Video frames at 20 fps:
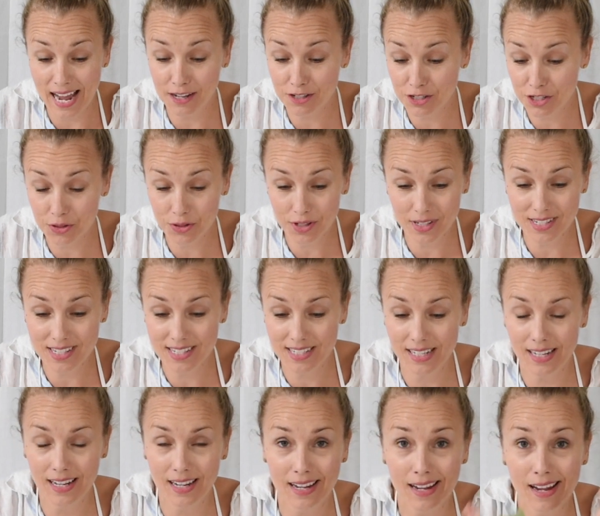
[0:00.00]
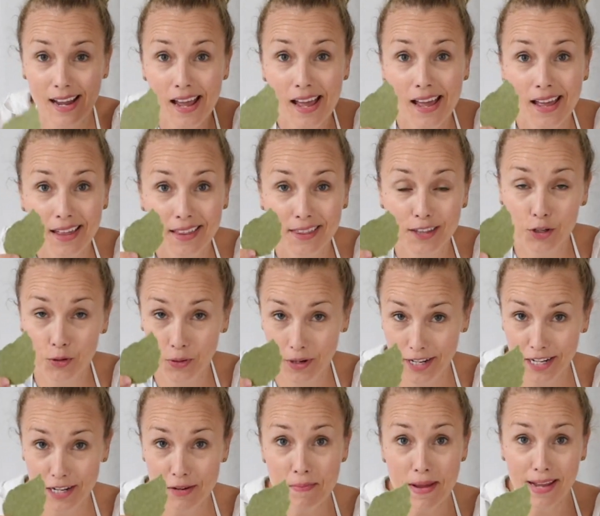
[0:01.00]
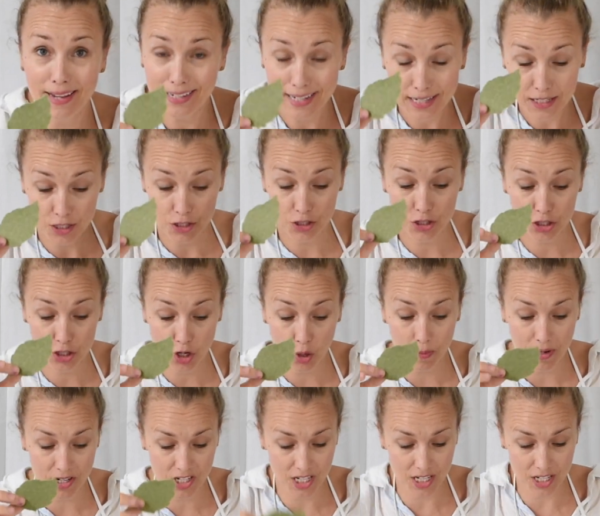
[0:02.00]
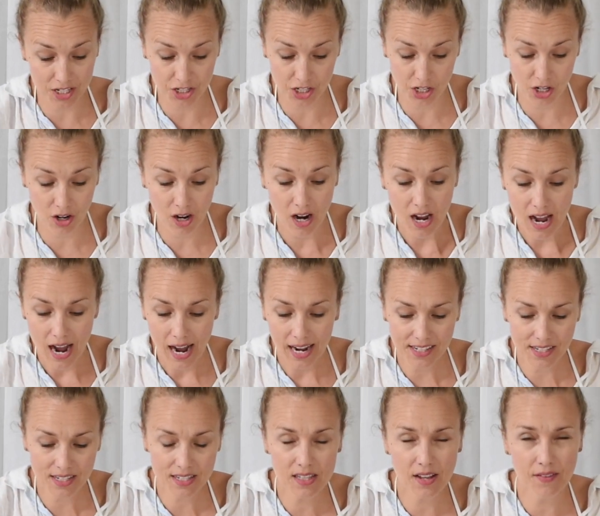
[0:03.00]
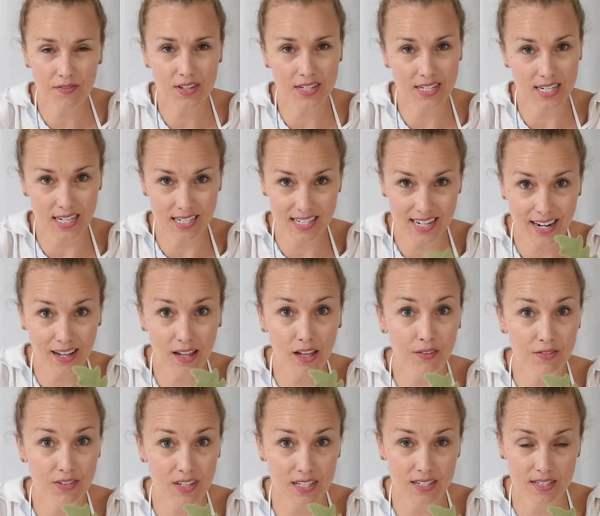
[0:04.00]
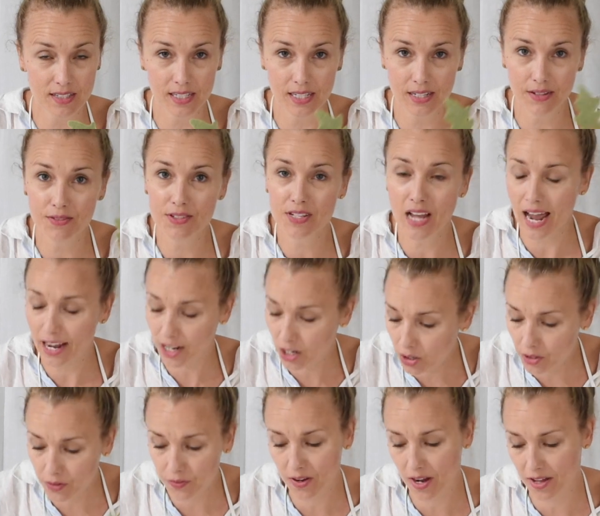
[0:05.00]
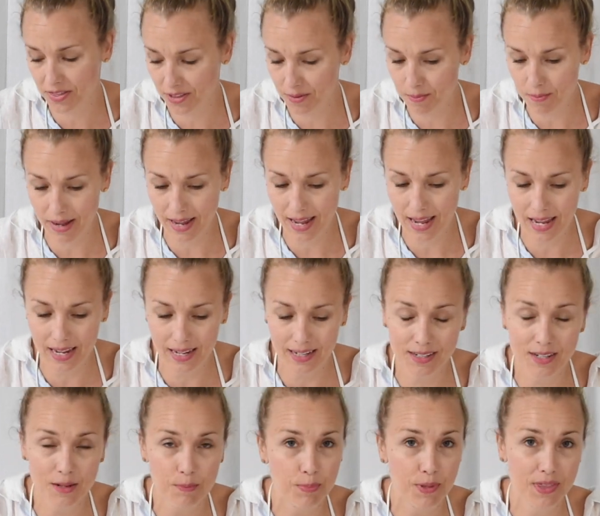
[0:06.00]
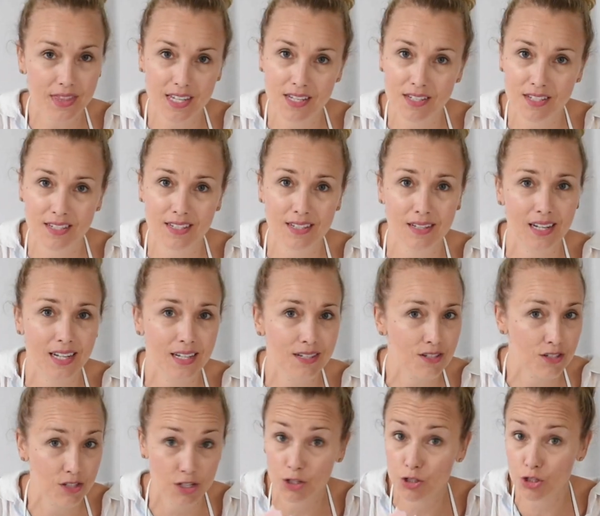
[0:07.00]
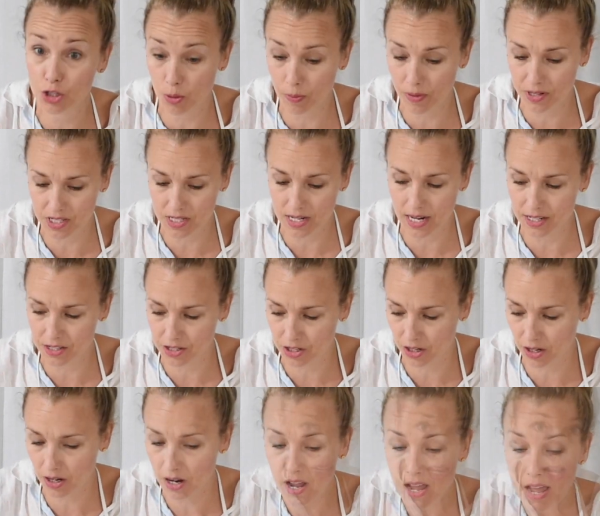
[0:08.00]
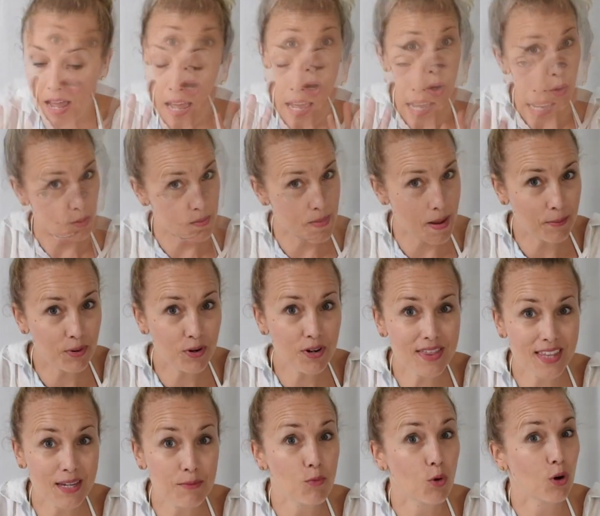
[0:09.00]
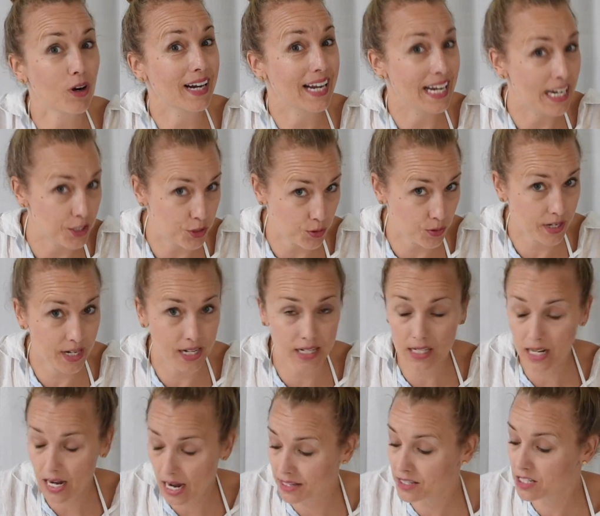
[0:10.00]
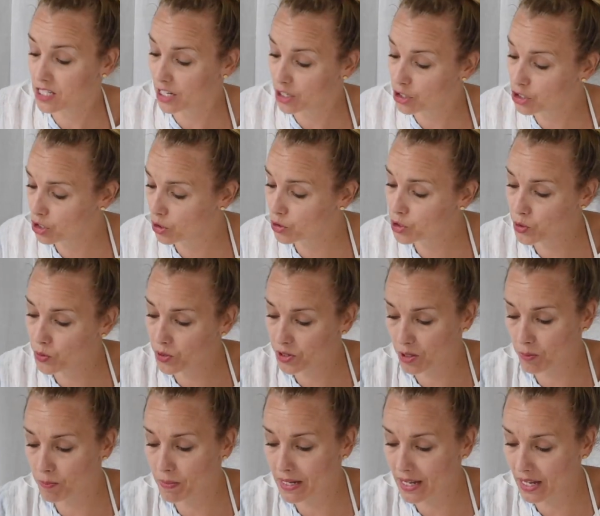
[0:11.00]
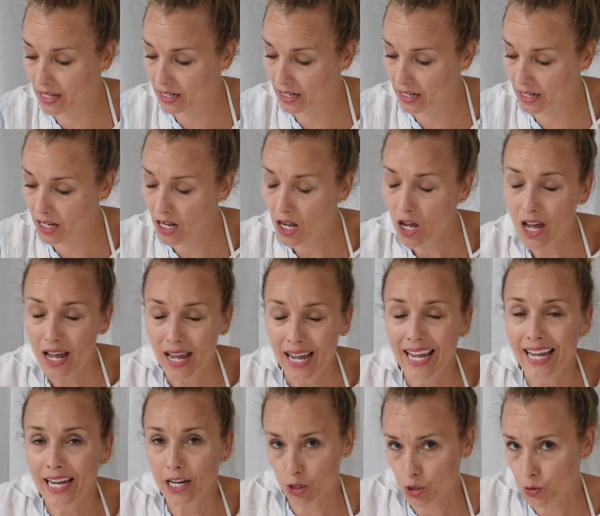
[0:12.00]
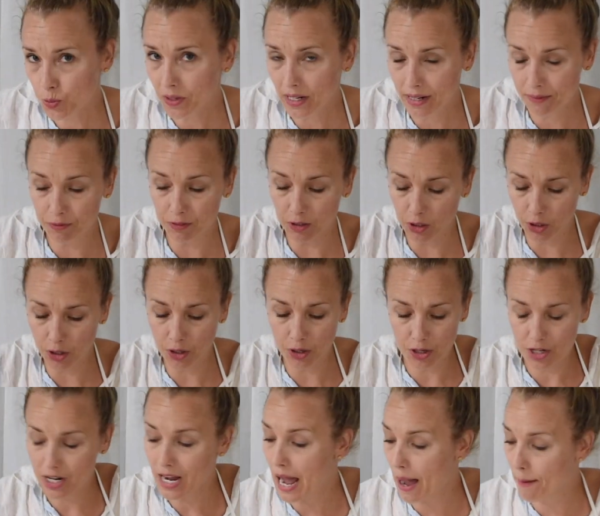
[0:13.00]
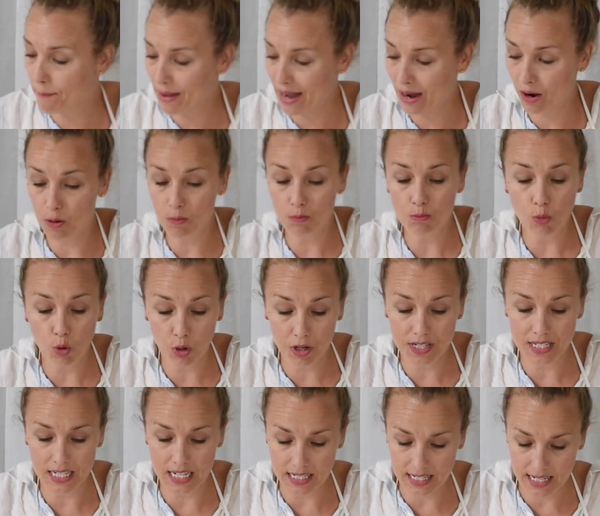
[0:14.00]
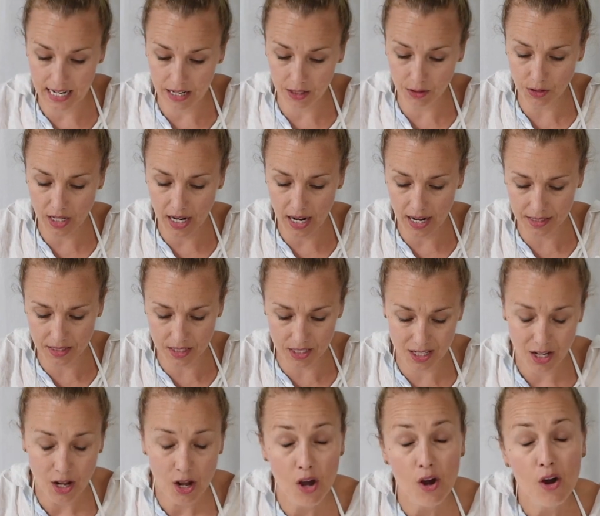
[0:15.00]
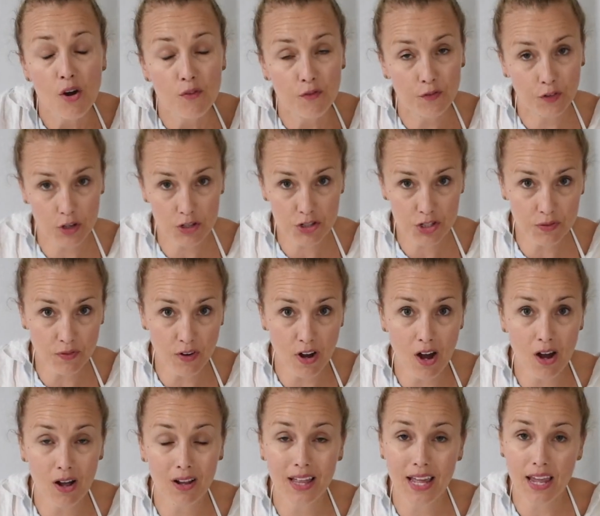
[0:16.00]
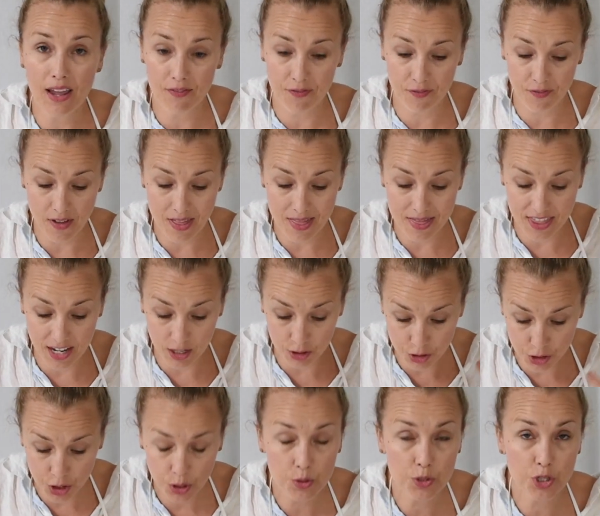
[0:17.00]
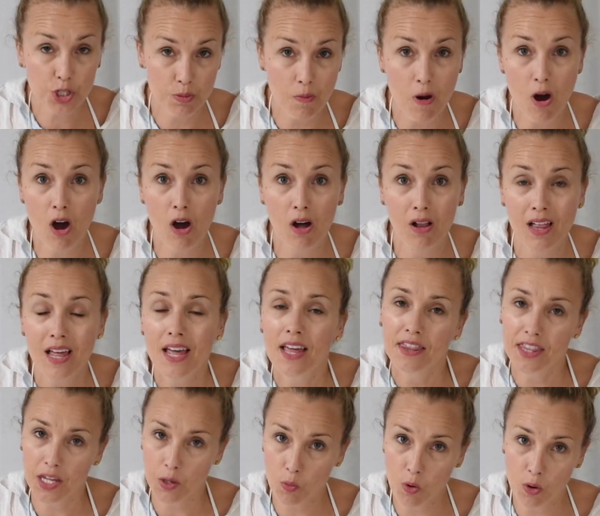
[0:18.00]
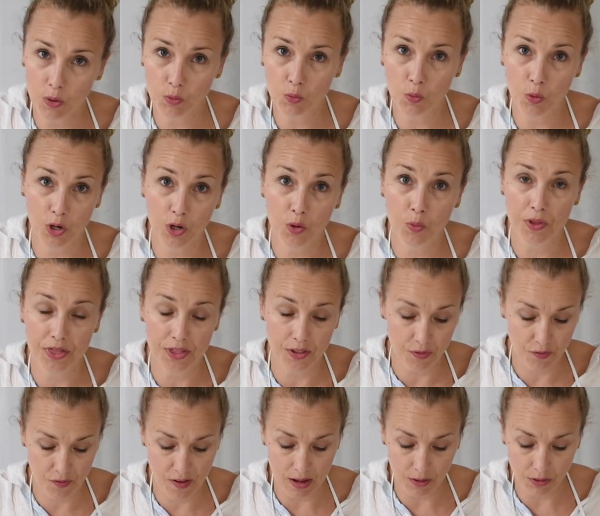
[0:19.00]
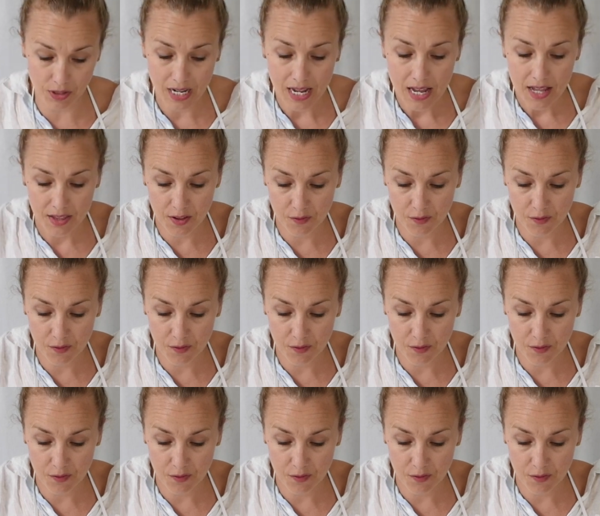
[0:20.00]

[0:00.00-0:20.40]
As you can see, the Cricut made it so much easier. I just love the detail of these leaves. I could have cut them by hand, but this is so much nicer. Remember the more intricate cuts I showed you at the beginning? Here's what I've learned about more detailed cuts. First of all, if they're too small, they won't work with the felt.